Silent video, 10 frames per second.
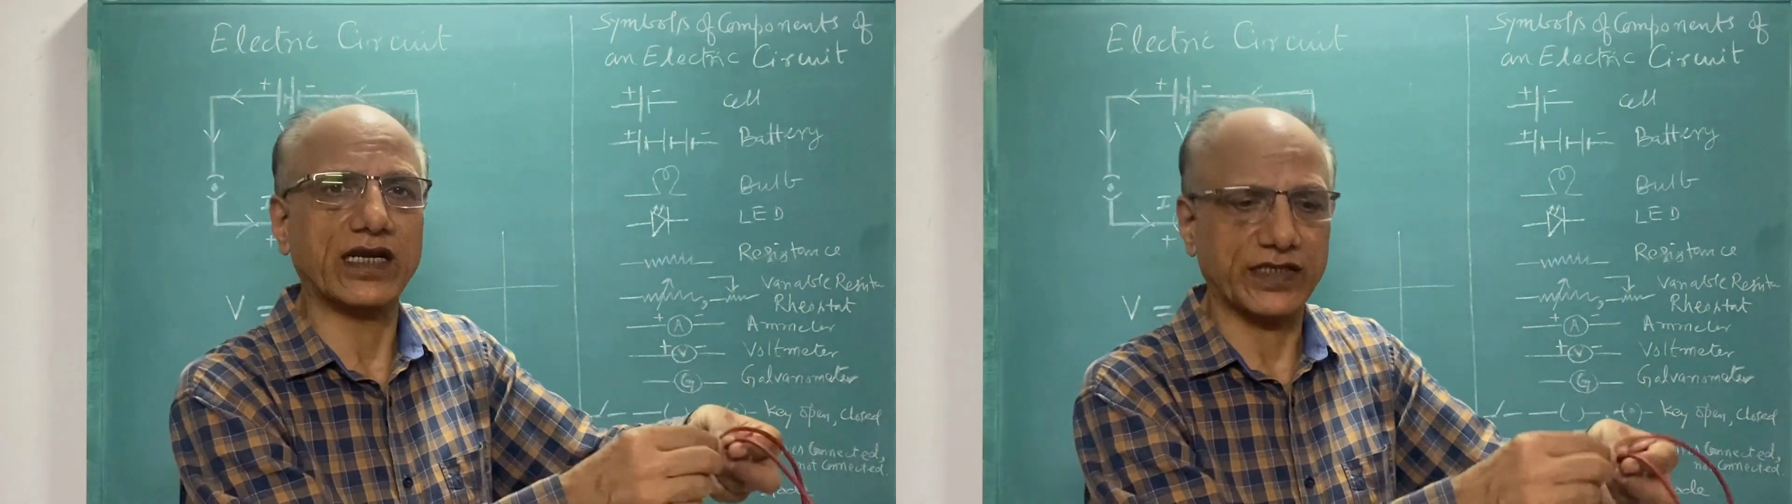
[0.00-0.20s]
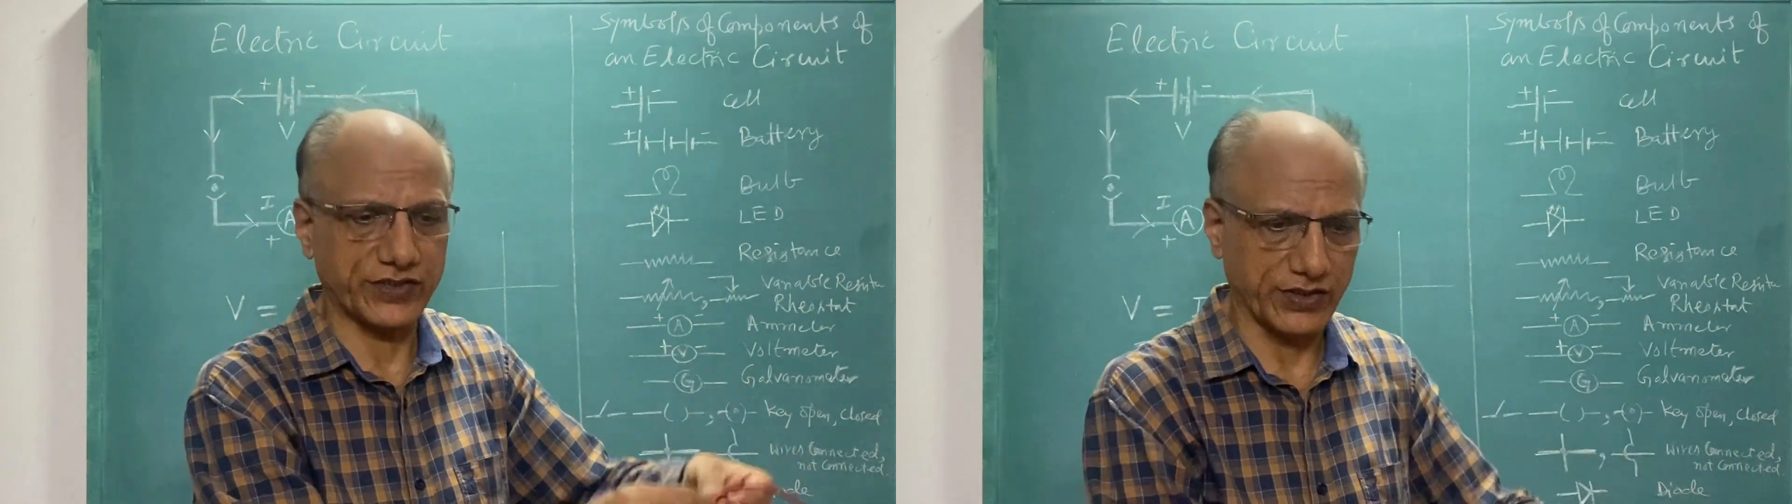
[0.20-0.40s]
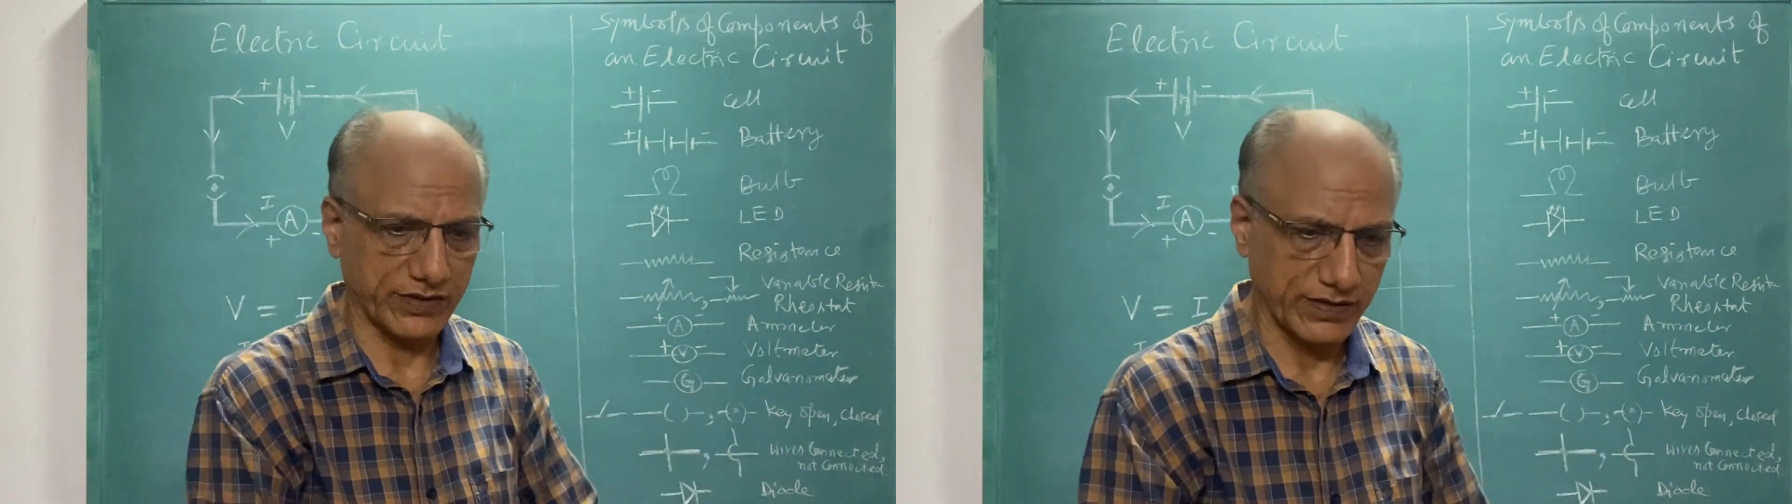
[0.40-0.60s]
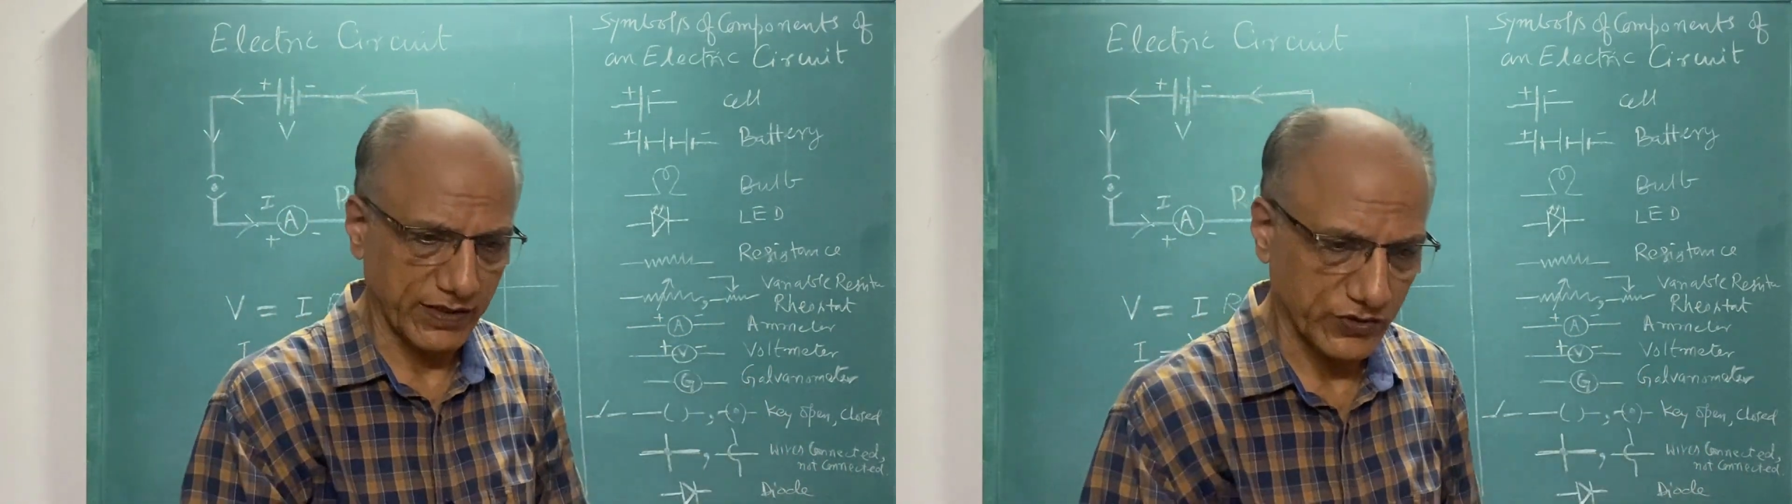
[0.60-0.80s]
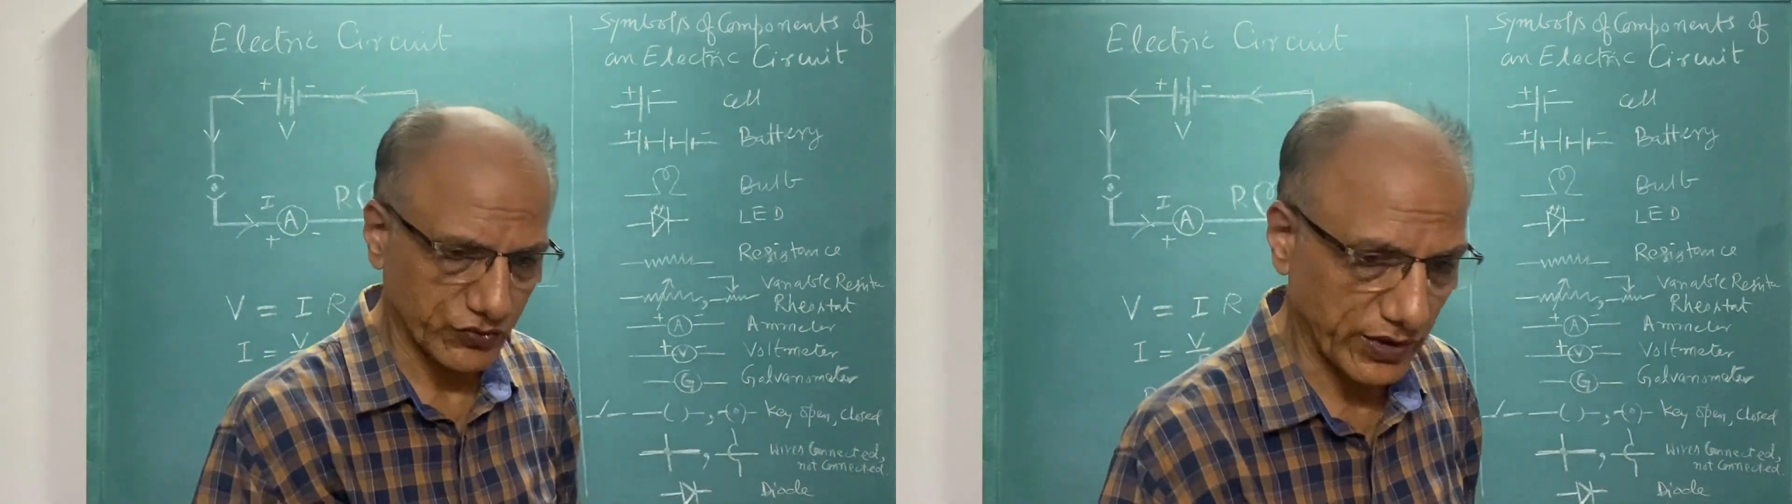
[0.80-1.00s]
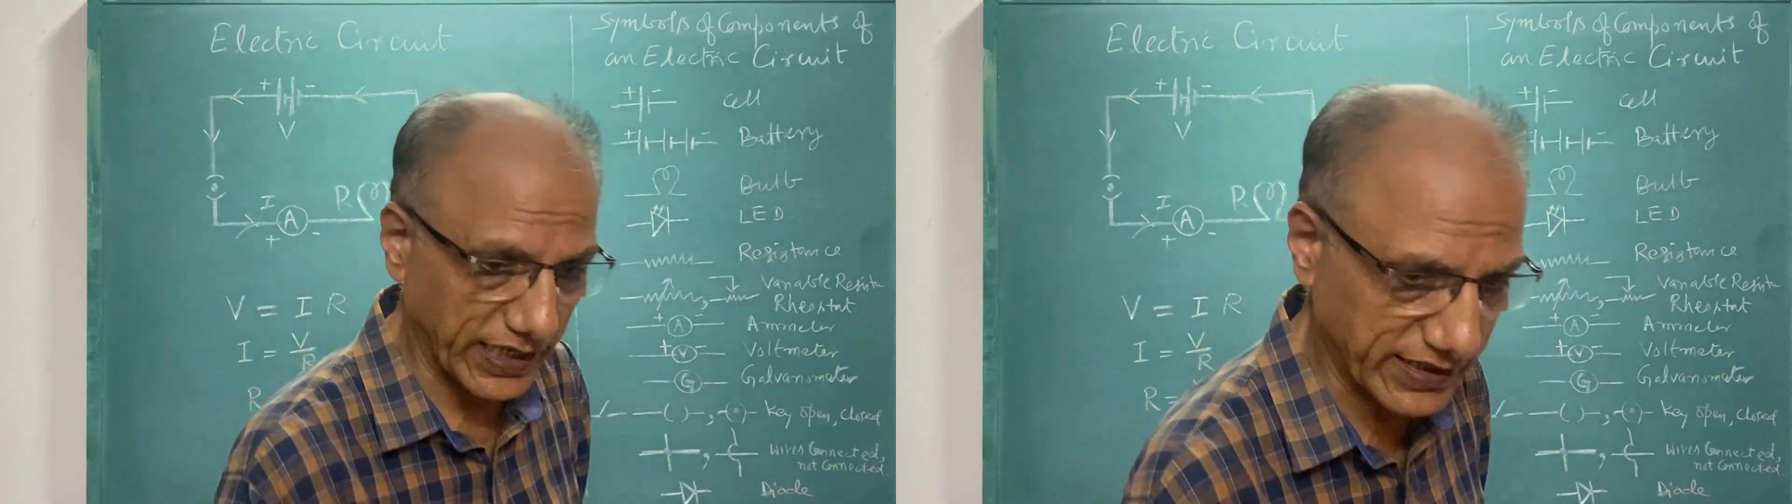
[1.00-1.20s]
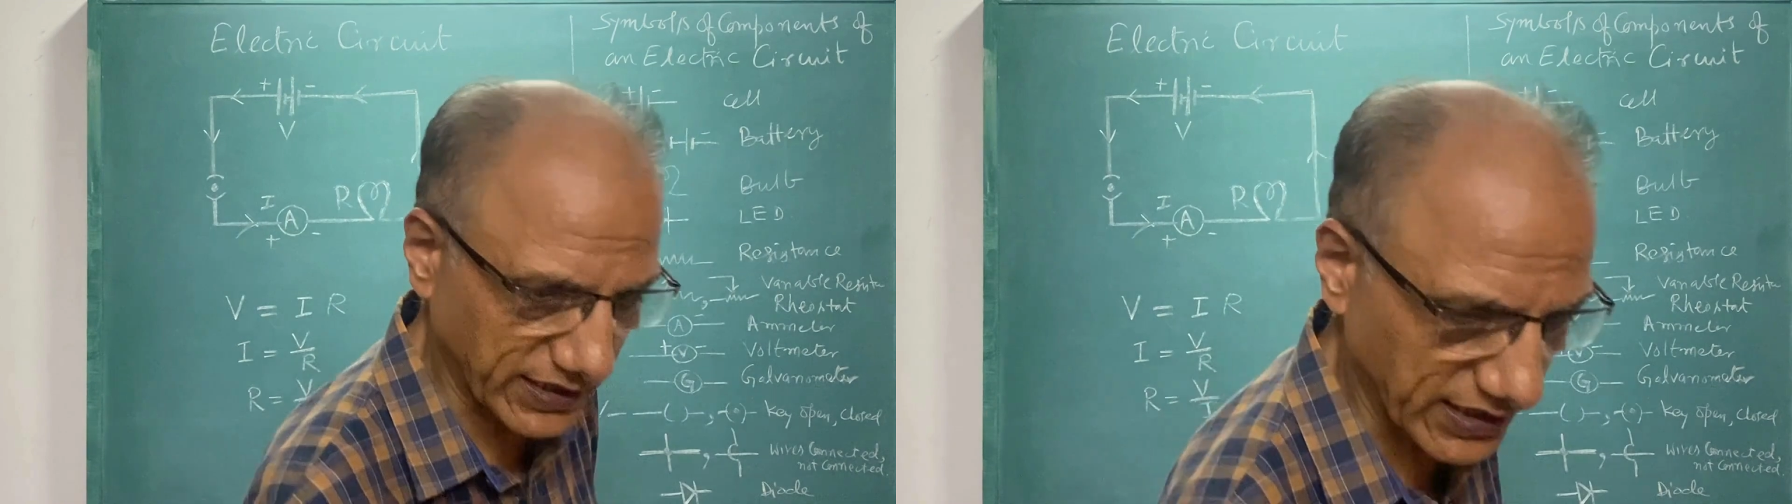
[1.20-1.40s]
touching. So electrically